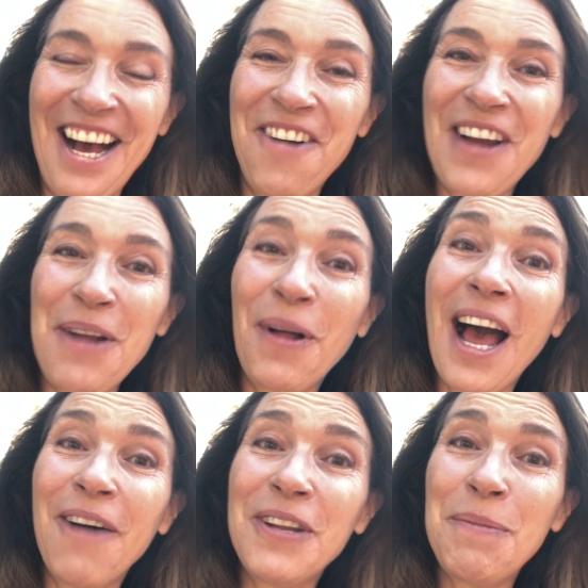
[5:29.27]
All right, well,
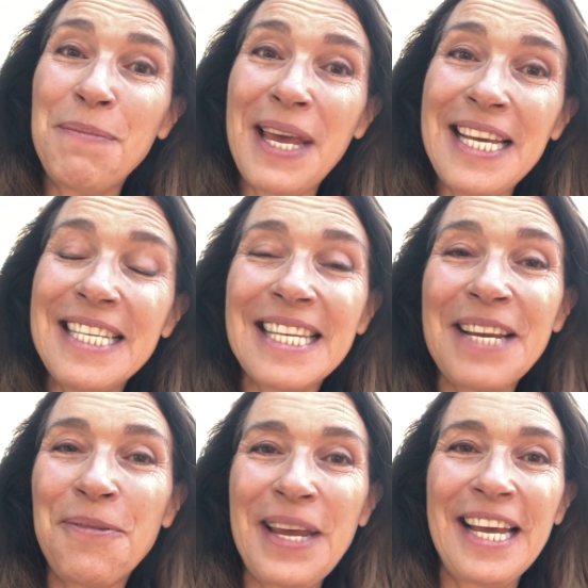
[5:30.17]
have an
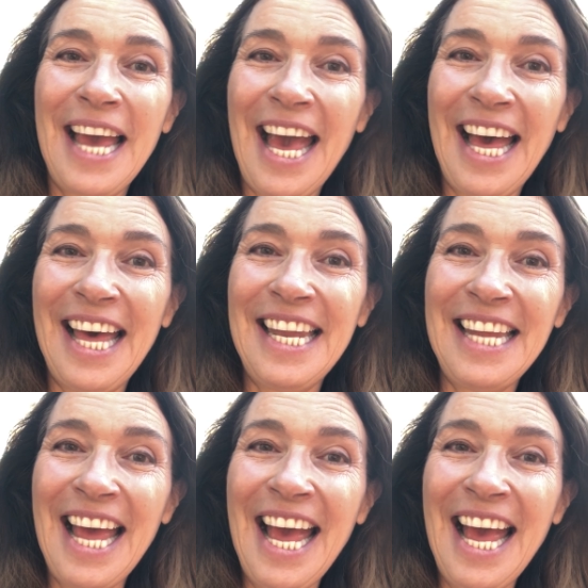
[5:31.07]
amazing week ahead.